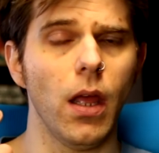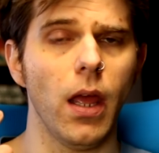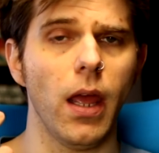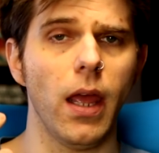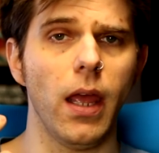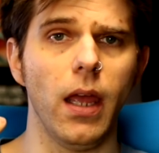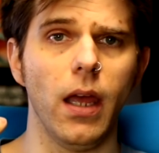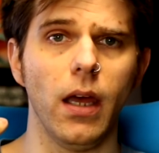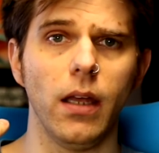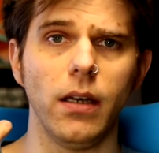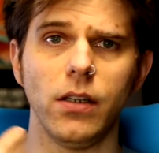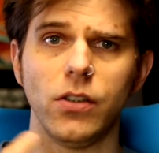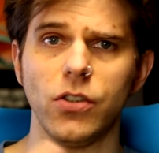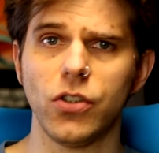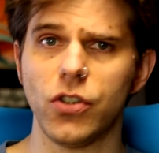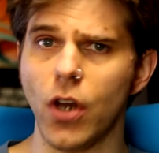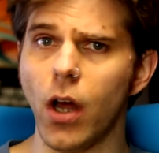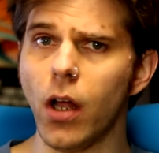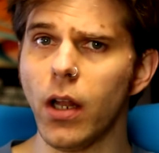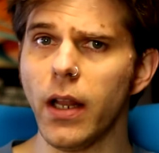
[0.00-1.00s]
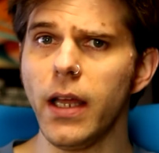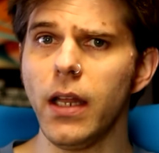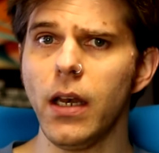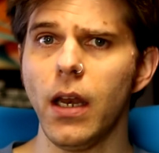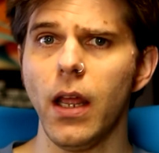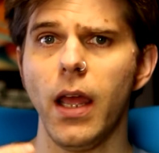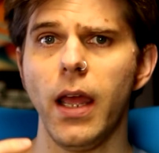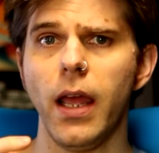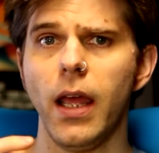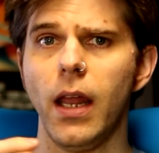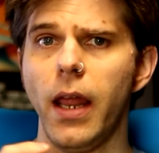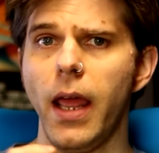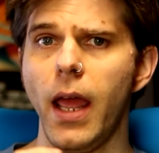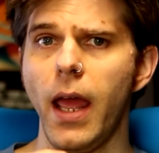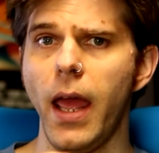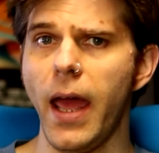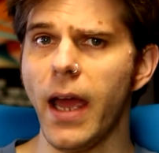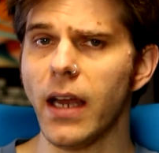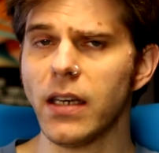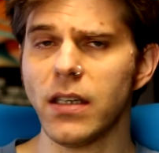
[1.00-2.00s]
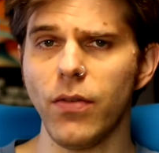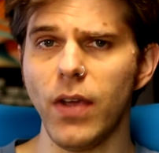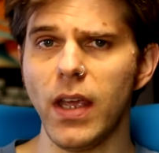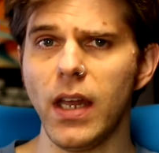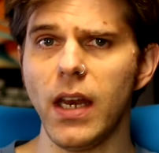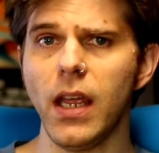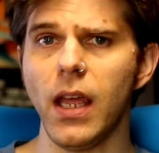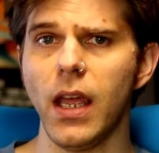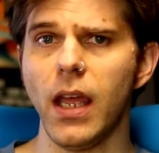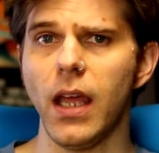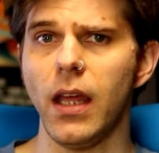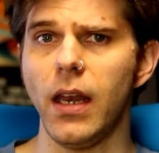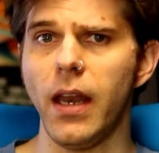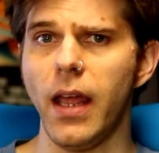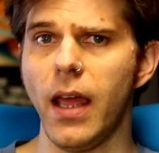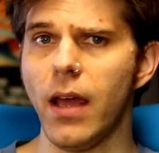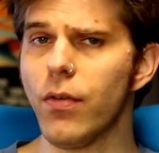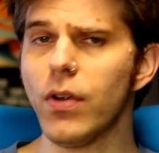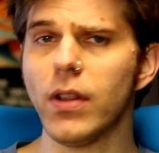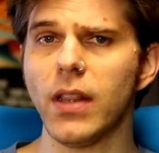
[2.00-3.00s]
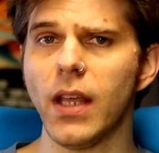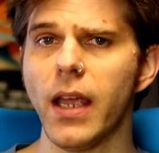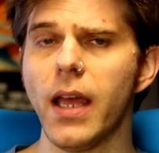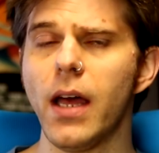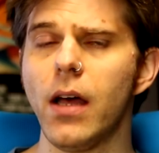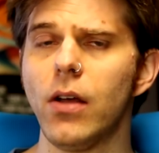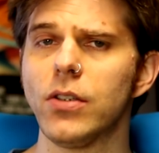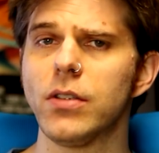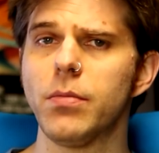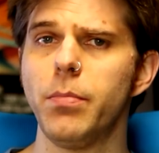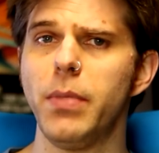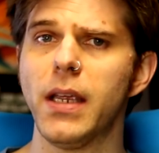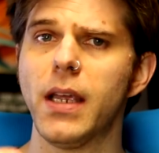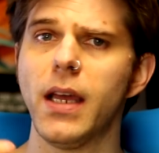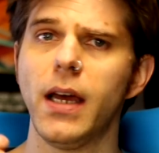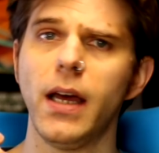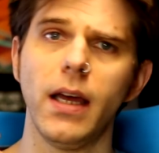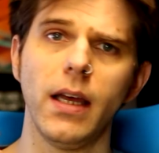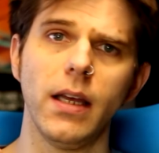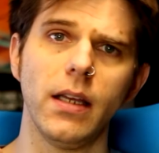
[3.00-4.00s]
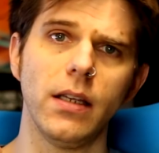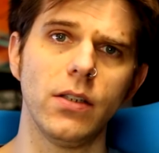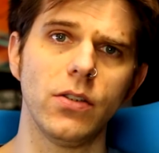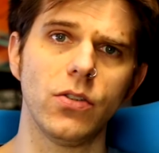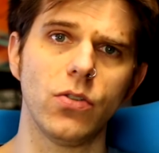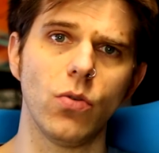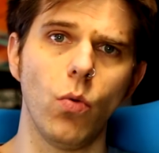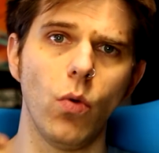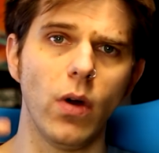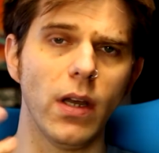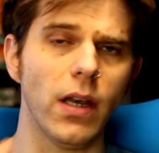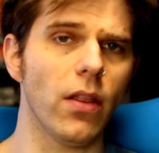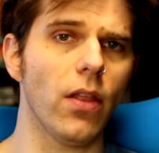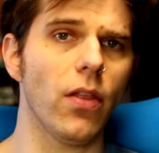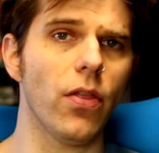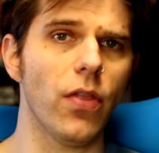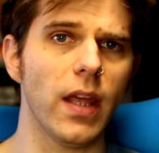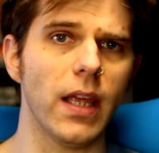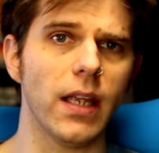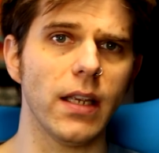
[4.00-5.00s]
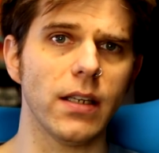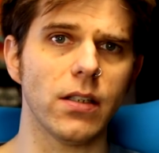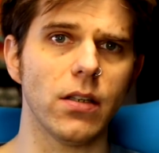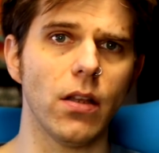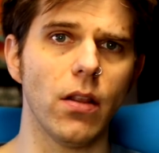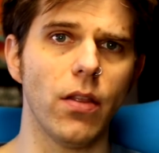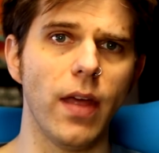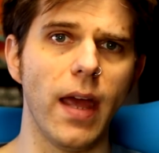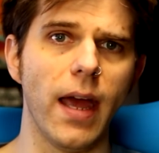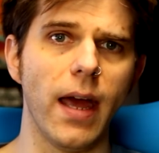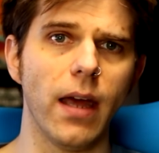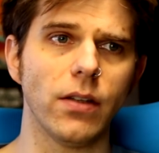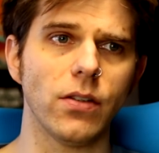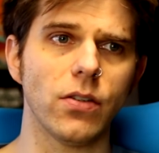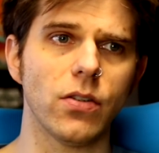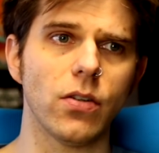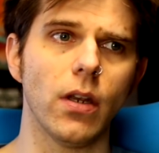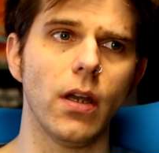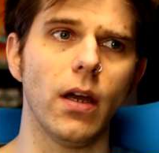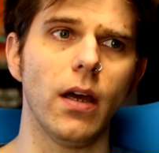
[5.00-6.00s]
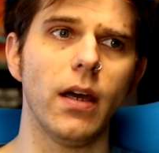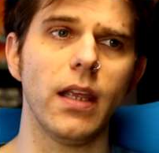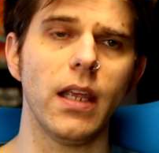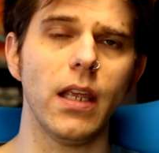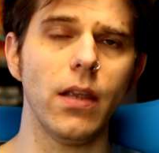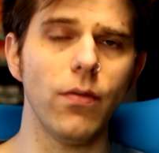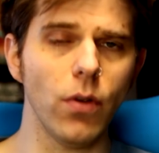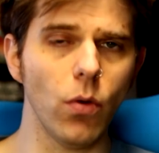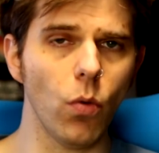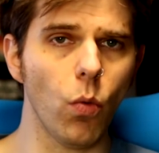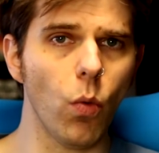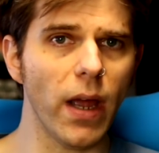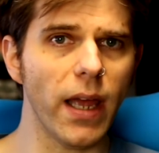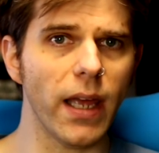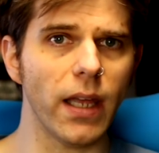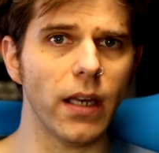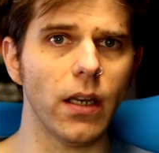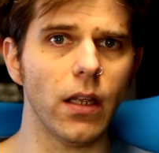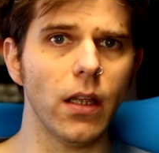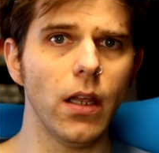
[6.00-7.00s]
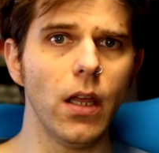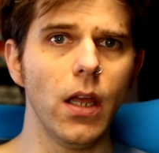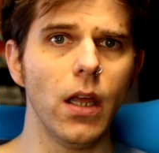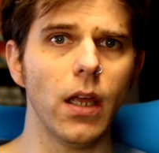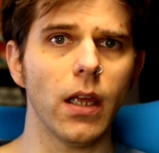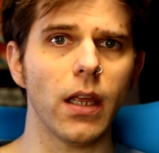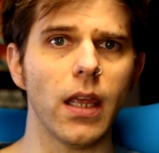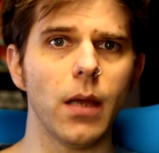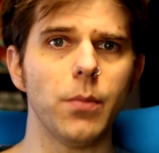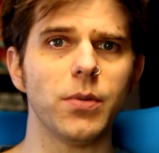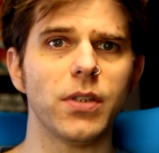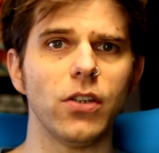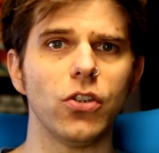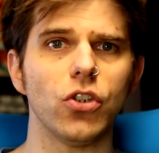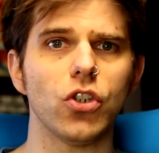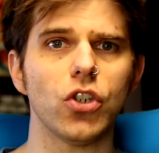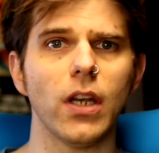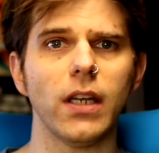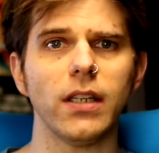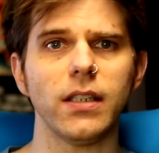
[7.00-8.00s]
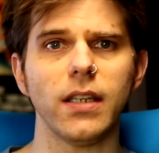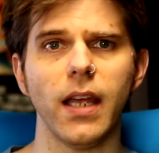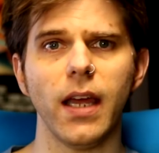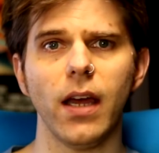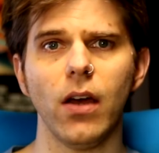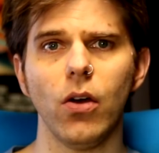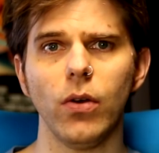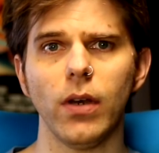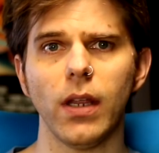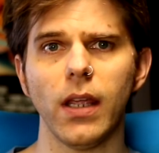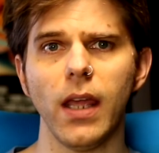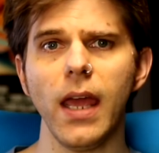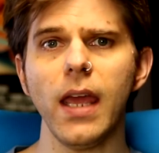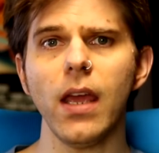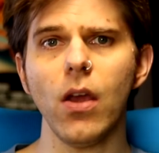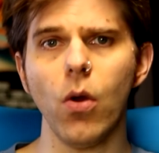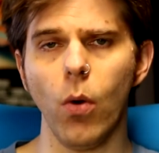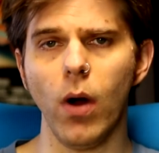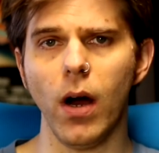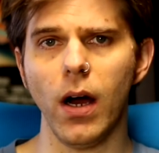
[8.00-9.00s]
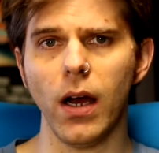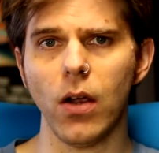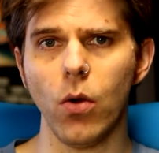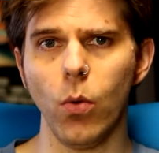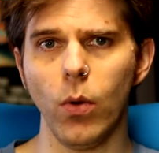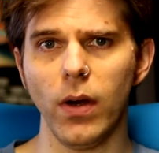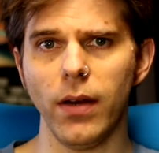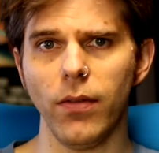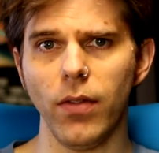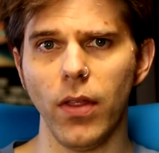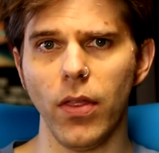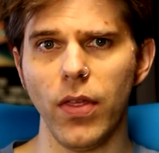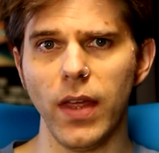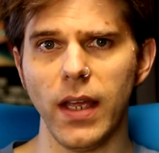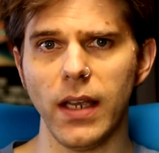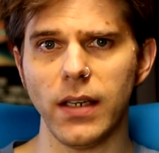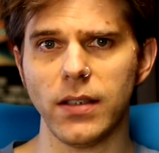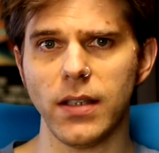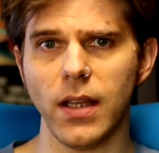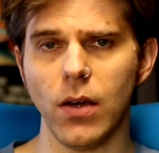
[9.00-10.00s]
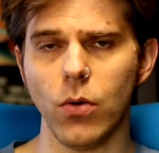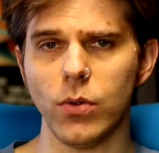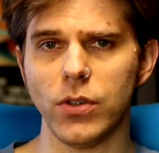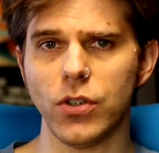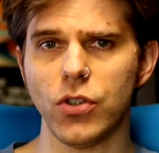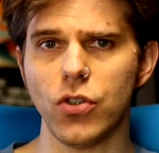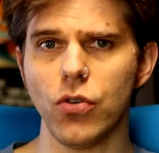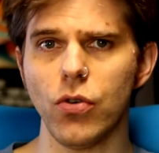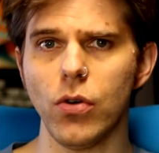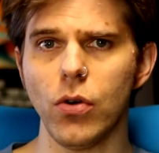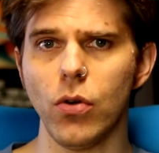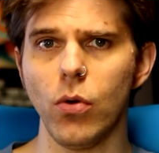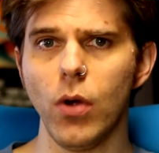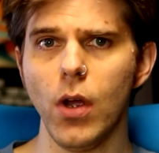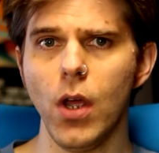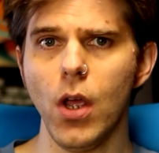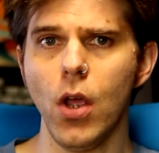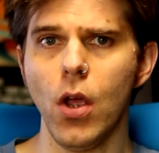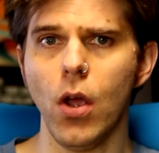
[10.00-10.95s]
and install it and activate it and everything else because one of the things that uh, even when Gibson shut down Cakewalk, one of the things that was true